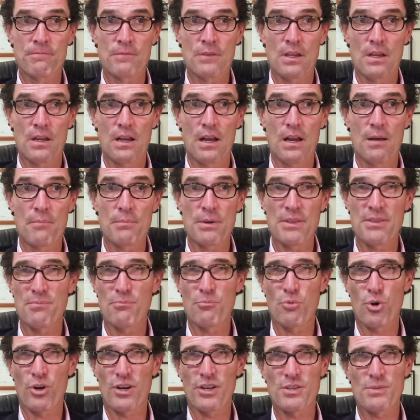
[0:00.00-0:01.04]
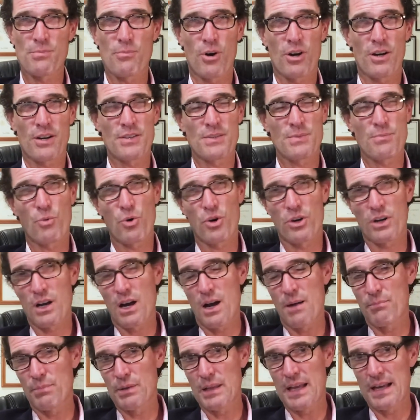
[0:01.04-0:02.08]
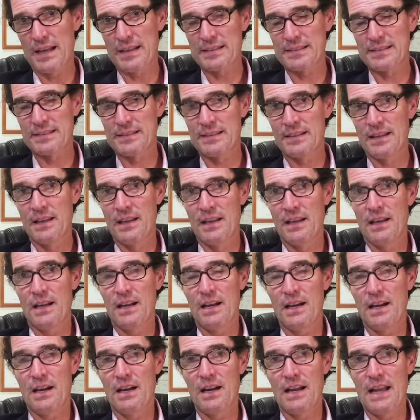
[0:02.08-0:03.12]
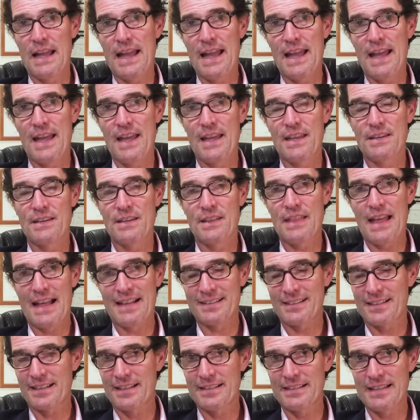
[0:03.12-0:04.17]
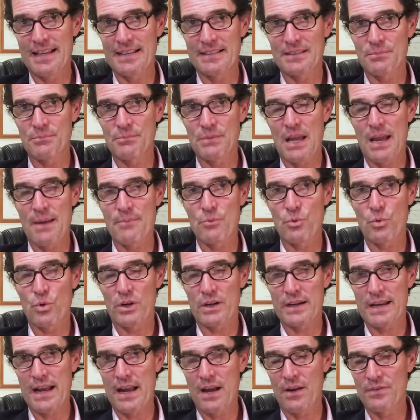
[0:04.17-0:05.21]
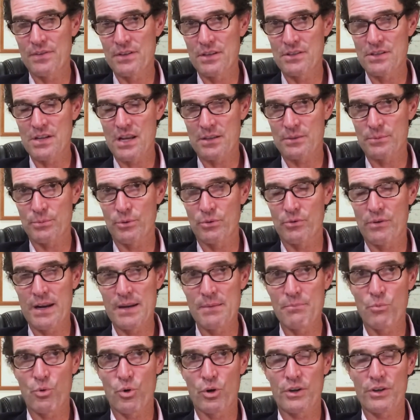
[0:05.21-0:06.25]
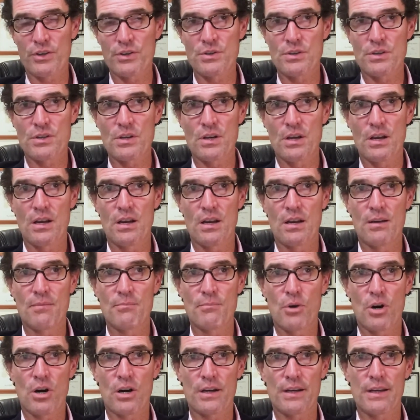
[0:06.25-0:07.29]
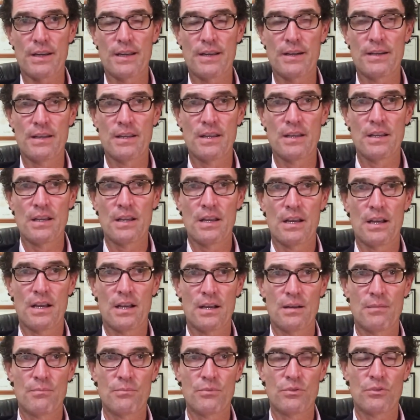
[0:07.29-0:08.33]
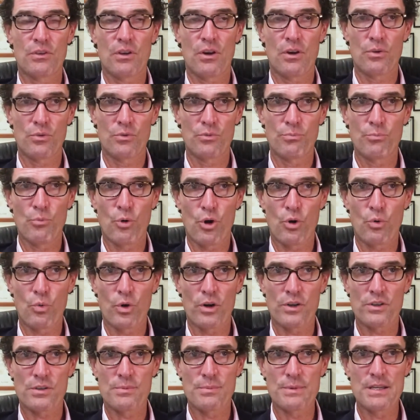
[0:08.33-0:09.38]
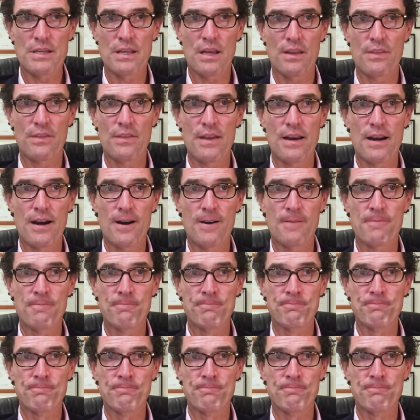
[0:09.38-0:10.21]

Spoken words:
But the mortgage market's more complex, and that's going to take some time to work out, the adjustable rate mortgage market. So more work to be done there.